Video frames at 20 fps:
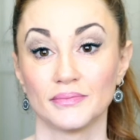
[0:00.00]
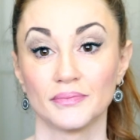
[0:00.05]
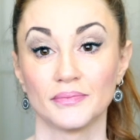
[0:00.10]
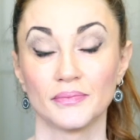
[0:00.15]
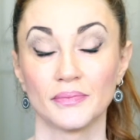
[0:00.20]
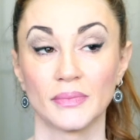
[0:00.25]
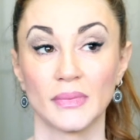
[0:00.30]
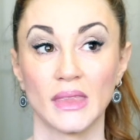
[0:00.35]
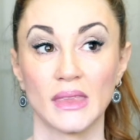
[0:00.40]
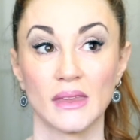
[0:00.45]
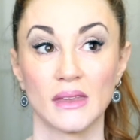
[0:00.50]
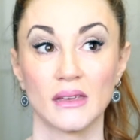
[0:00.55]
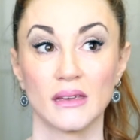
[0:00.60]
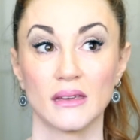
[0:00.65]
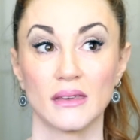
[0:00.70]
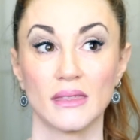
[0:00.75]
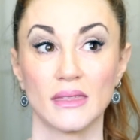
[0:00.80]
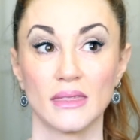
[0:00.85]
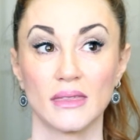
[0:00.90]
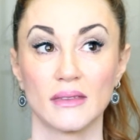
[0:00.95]

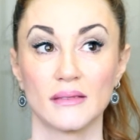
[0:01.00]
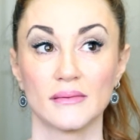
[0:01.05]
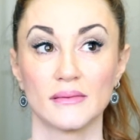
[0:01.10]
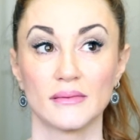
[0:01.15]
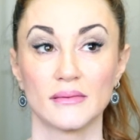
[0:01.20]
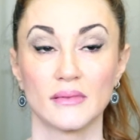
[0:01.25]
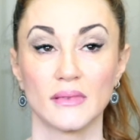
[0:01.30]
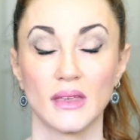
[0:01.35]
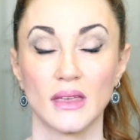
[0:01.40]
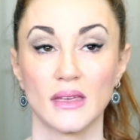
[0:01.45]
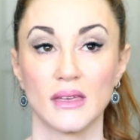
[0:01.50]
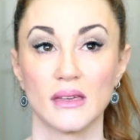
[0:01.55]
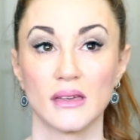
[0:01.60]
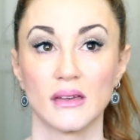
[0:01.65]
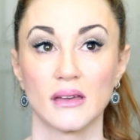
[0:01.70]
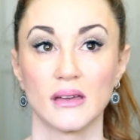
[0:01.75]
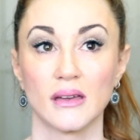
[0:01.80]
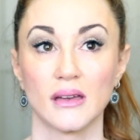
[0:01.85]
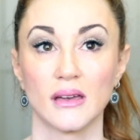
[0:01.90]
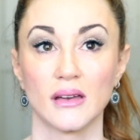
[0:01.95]

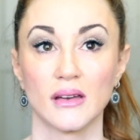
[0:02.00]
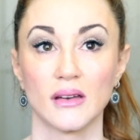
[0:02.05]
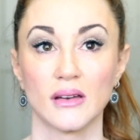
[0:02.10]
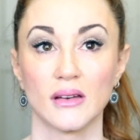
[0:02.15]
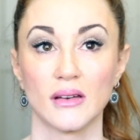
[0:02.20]
[no speech]